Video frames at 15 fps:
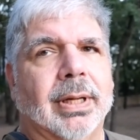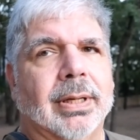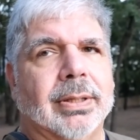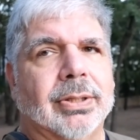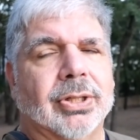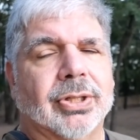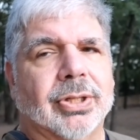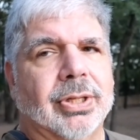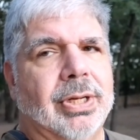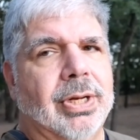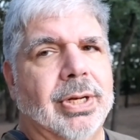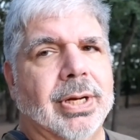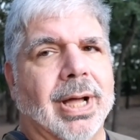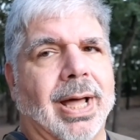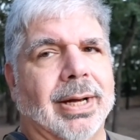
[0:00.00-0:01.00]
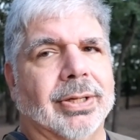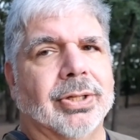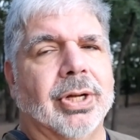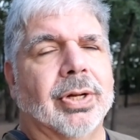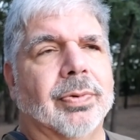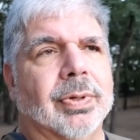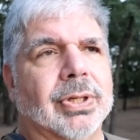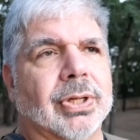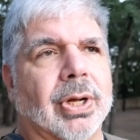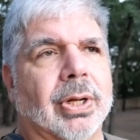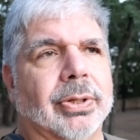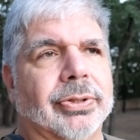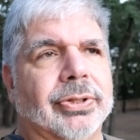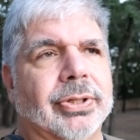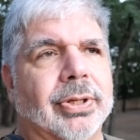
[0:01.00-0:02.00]
just not as good
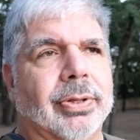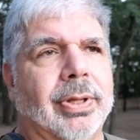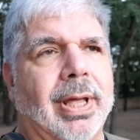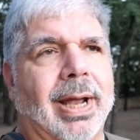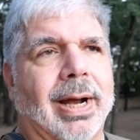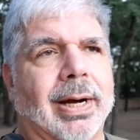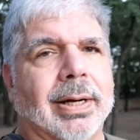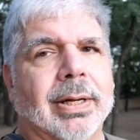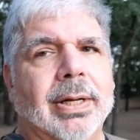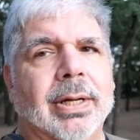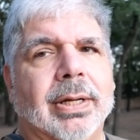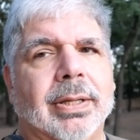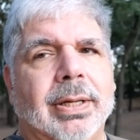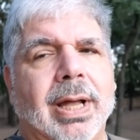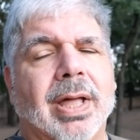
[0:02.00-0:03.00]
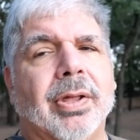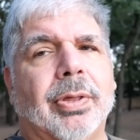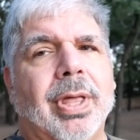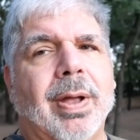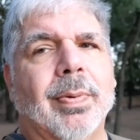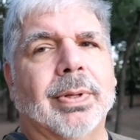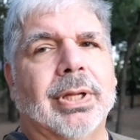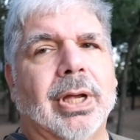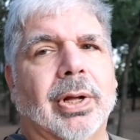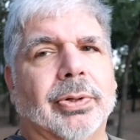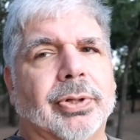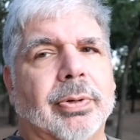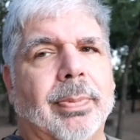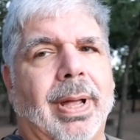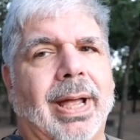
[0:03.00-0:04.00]
results there. The other thing with the
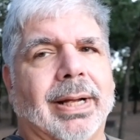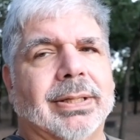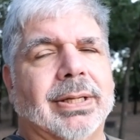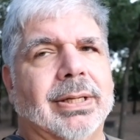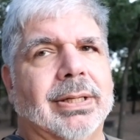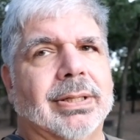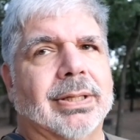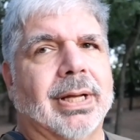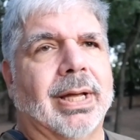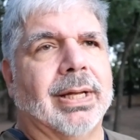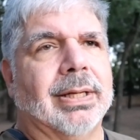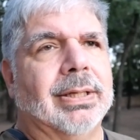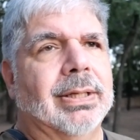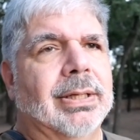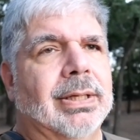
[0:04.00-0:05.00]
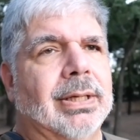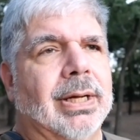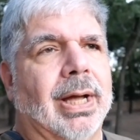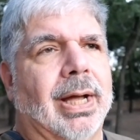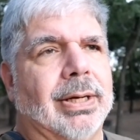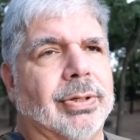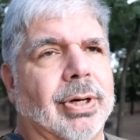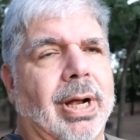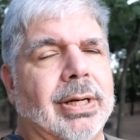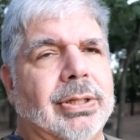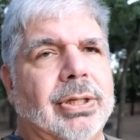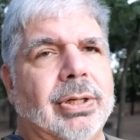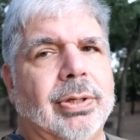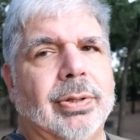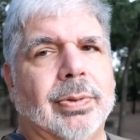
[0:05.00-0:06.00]
UltraMax is I tried
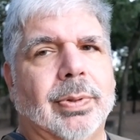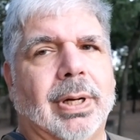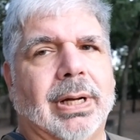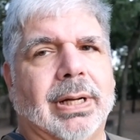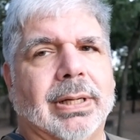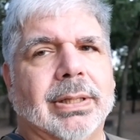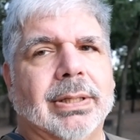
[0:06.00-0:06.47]
to